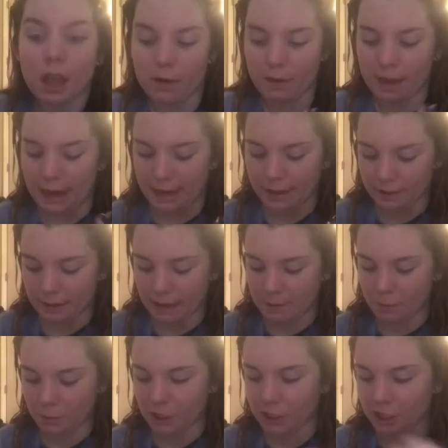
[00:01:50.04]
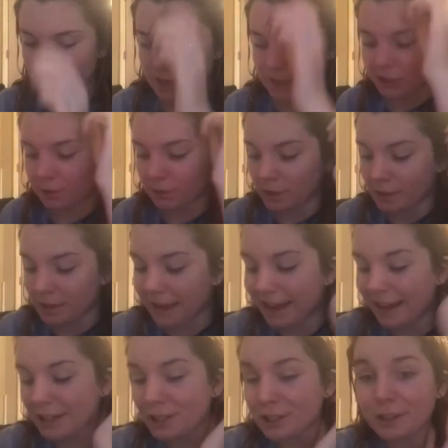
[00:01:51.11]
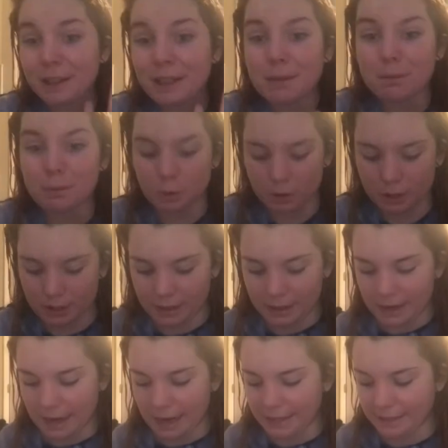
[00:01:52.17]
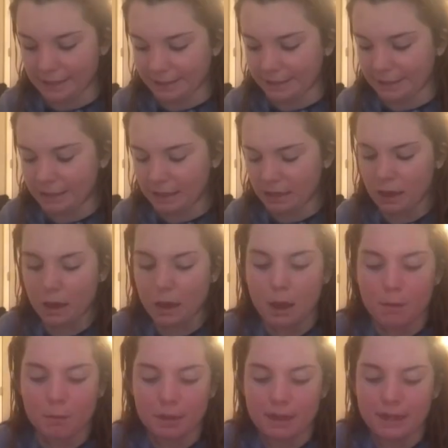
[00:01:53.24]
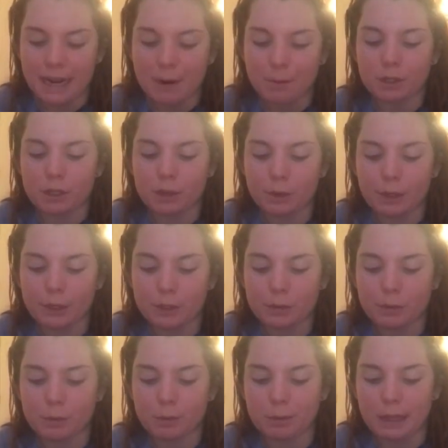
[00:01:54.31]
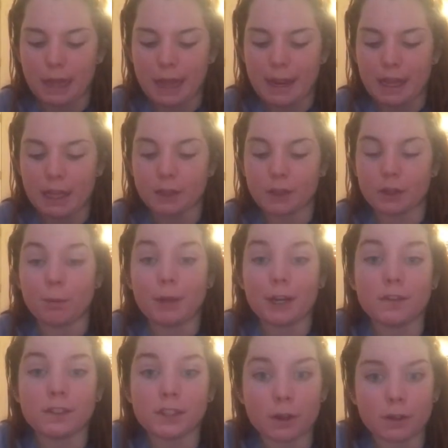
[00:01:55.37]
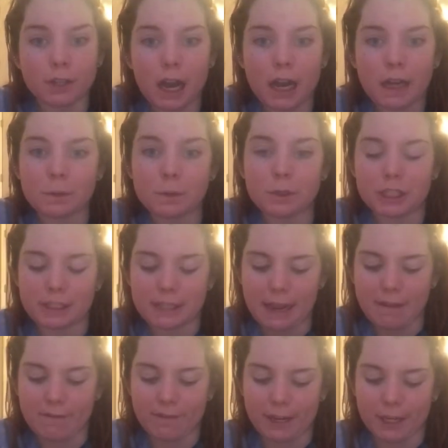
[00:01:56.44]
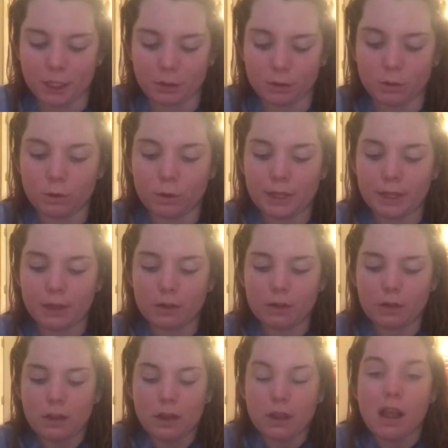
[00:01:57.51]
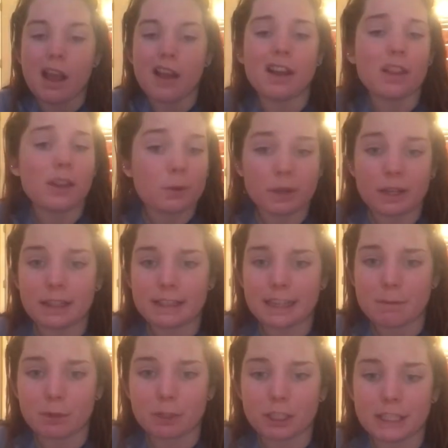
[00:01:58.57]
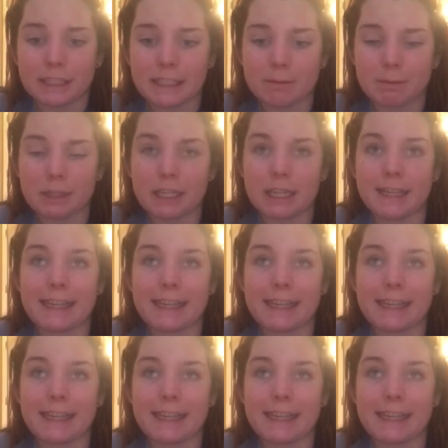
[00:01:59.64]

Okay, so that moisturizer was actually more than I needed, but now we're going to apply a little bit of Sotox, which is a facial oil. Another one of the samples she sent me.